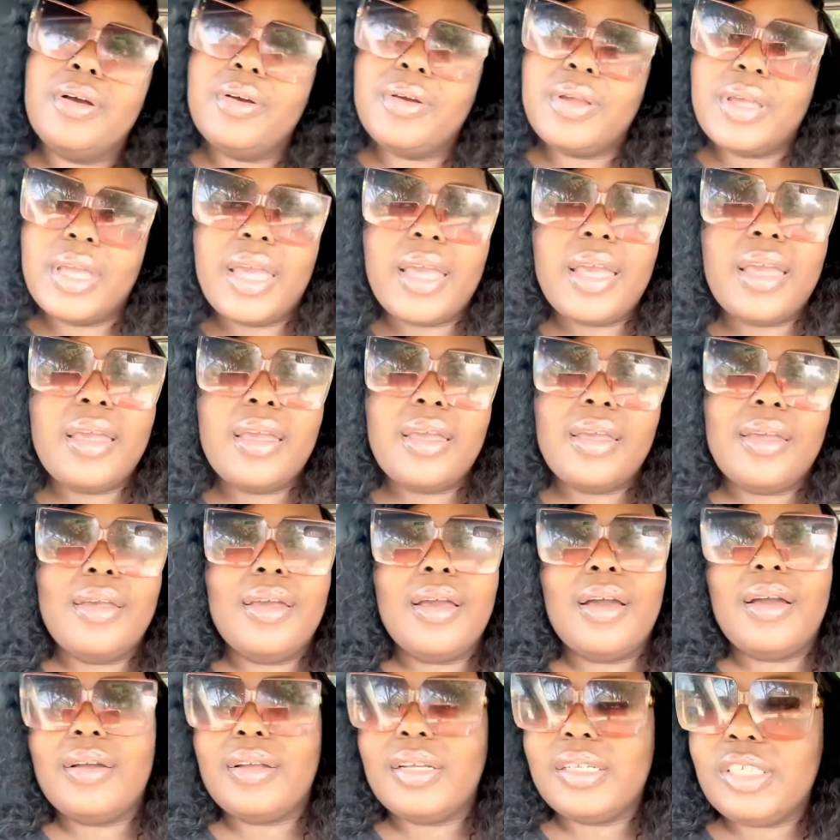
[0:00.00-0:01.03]
okay,
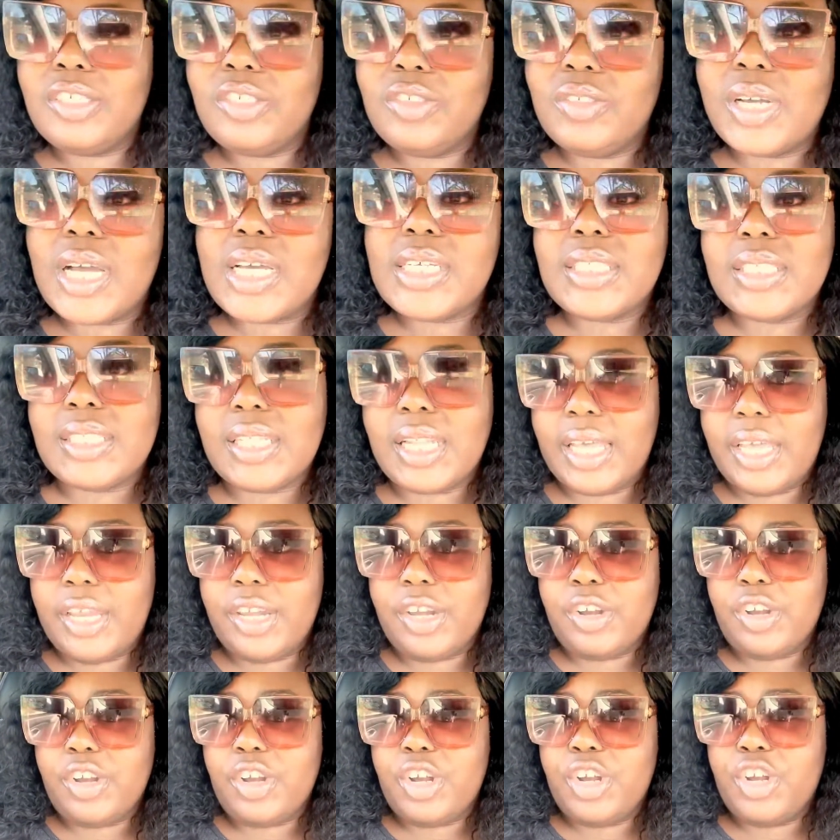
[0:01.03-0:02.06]
I'll catch you guys
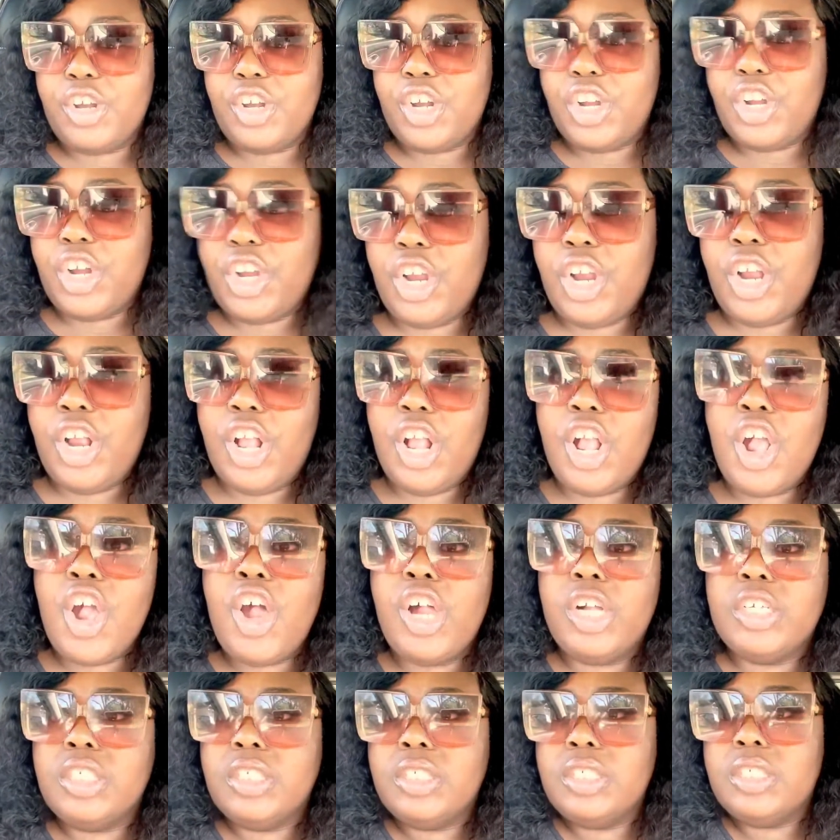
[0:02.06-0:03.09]
later.
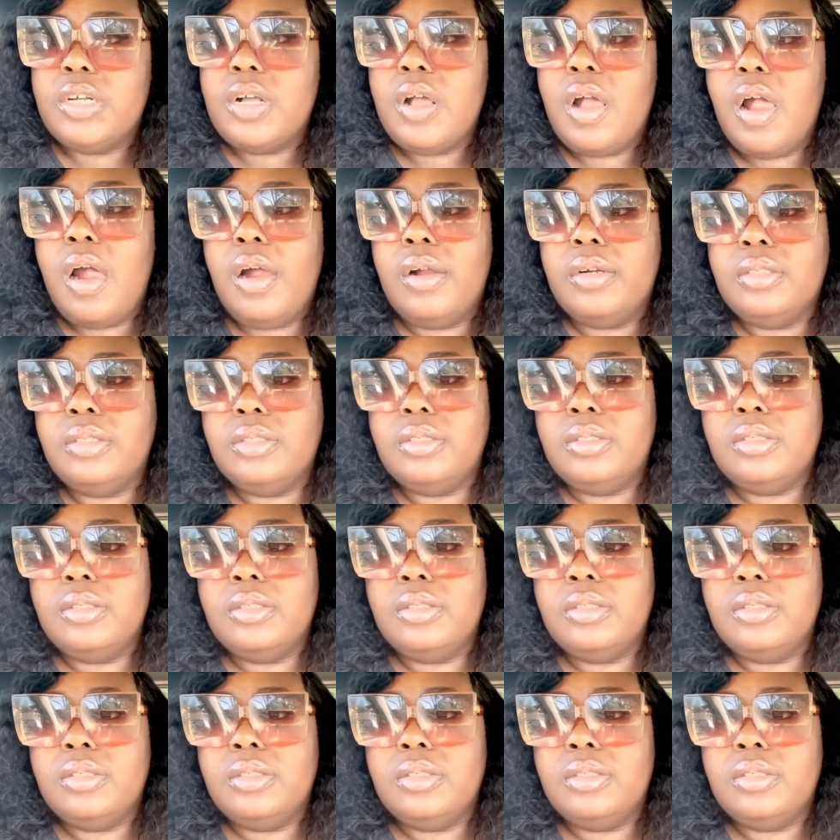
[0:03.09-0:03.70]
Shut the fuck